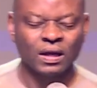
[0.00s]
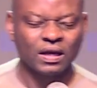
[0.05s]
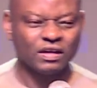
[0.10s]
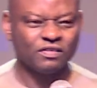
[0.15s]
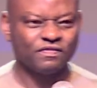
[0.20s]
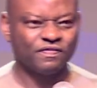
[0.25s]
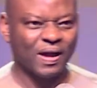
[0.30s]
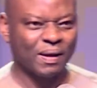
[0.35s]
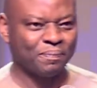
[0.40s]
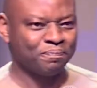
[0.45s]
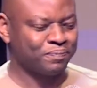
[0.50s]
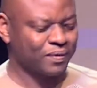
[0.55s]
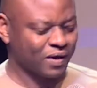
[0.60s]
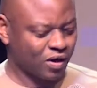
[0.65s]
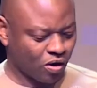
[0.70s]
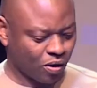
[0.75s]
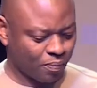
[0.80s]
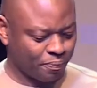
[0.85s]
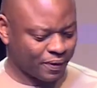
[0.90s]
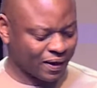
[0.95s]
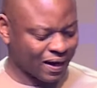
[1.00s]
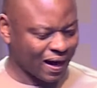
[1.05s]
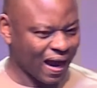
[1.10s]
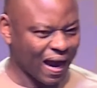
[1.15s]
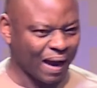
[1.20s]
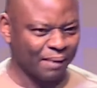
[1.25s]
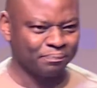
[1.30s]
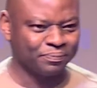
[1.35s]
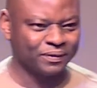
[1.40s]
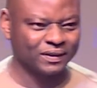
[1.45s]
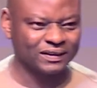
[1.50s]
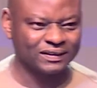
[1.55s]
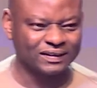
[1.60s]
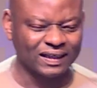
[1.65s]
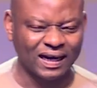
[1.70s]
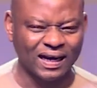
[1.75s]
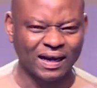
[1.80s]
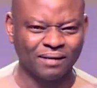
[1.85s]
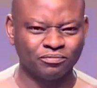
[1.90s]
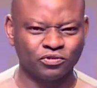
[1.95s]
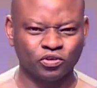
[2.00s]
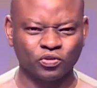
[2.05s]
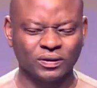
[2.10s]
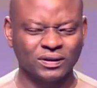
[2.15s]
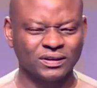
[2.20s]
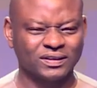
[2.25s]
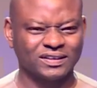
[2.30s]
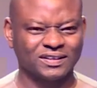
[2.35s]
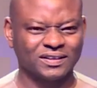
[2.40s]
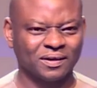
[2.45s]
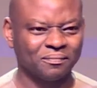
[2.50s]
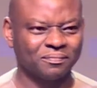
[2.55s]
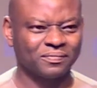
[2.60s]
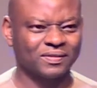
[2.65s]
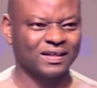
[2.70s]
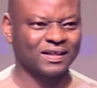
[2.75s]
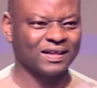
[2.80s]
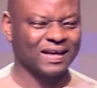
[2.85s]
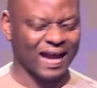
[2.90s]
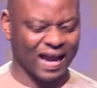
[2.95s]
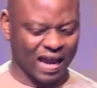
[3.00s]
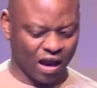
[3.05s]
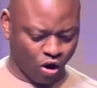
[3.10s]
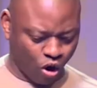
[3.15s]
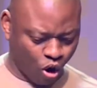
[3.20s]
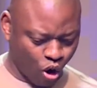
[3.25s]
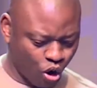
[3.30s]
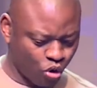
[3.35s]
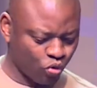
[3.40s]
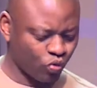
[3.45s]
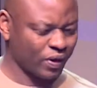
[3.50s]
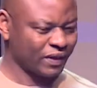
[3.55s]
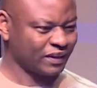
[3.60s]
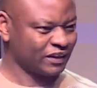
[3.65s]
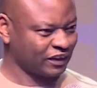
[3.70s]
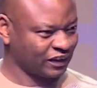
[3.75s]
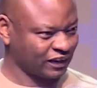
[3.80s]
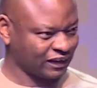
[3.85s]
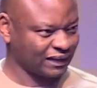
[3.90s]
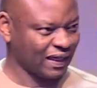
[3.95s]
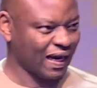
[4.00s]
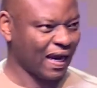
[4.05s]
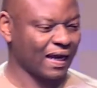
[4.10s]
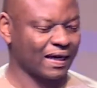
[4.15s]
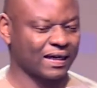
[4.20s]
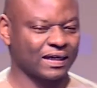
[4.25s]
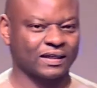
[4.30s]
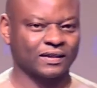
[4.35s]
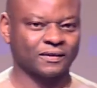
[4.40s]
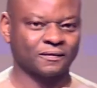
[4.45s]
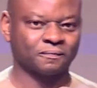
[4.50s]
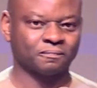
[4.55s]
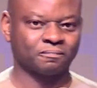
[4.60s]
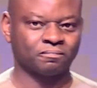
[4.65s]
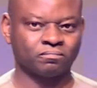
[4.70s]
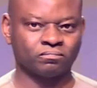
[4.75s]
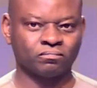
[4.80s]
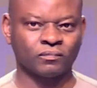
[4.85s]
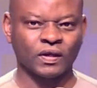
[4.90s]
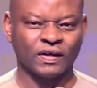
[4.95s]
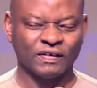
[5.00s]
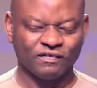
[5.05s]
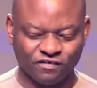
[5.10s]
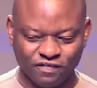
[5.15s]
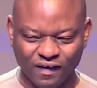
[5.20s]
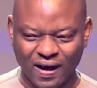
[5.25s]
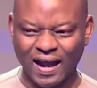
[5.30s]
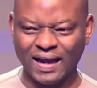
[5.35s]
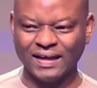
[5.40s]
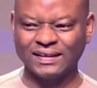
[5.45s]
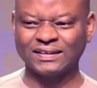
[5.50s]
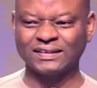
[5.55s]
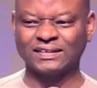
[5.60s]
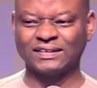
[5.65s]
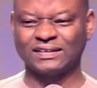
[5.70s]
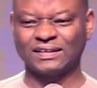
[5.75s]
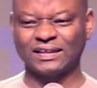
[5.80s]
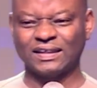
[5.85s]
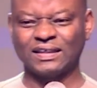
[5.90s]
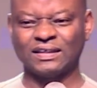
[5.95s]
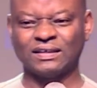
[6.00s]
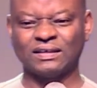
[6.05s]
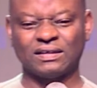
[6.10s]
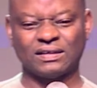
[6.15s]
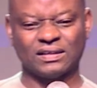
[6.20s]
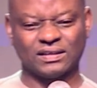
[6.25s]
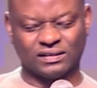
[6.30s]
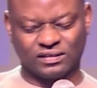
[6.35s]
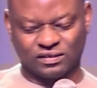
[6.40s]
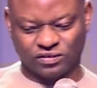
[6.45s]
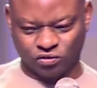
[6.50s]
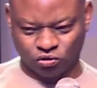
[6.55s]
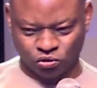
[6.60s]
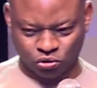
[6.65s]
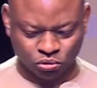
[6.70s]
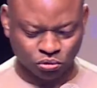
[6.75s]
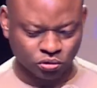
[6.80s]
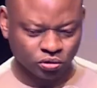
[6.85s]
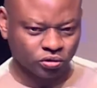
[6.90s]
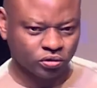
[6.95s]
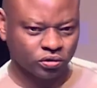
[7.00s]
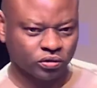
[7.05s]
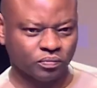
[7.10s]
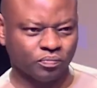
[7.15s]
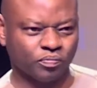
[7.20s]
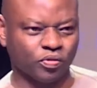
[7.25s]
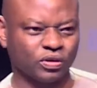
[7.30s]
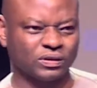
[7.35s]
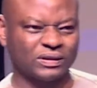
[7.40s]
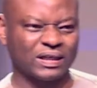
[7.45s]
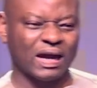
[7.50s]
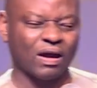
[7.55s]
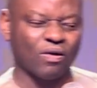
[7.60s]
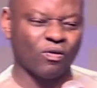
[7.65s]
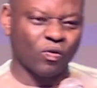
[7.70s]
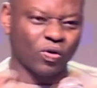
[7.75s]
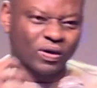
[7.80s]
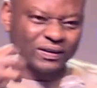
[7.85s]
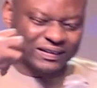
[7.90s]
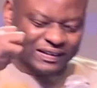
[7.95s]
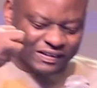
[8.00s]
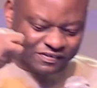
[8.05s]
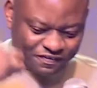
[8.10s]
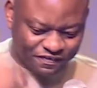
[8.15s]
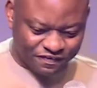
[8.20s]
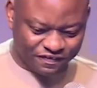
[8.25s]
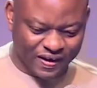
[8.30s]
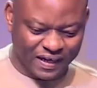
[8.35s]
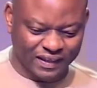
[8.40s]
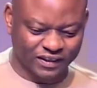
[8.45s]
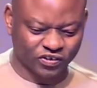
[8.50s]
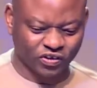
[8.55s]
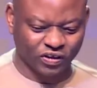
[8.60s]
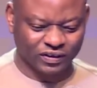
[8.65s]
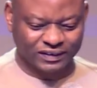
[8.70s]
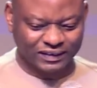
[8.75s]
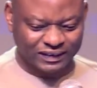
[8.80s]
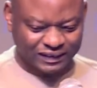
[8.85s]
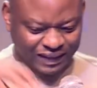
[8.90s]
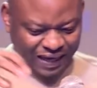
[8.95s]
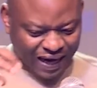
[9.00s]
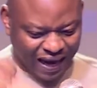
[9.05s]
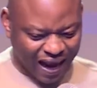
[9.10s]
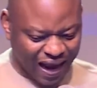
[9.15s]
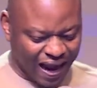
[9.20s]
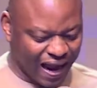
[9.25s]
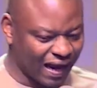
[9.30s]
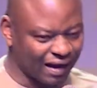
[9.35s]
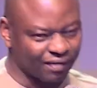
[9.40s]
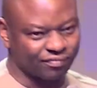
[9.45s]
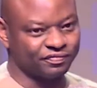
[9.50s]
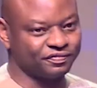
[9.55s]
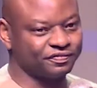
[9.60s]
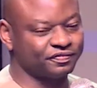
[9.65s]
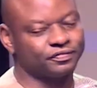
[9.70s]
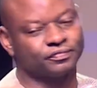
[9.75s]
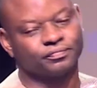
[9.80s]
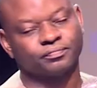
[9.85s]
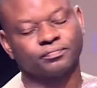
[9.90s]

If I pick up a habit and I'm doing something, I always check. Find this thing is good, but what effect does it have?